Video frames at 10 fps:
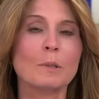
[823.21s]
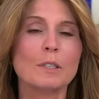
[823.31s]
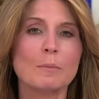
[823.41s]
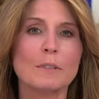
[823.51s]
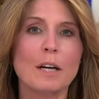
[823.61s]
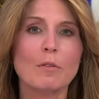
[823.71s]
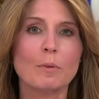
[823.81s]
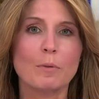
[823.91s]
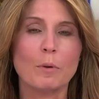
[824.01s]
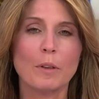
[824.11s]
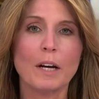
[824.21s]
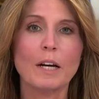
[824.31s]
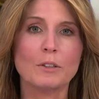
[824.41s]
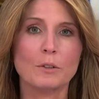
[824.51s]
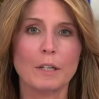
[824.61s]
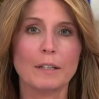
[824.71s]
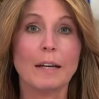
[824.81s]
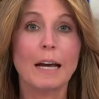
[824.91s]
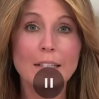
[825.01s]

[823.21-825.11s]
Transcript: puts himself before the country.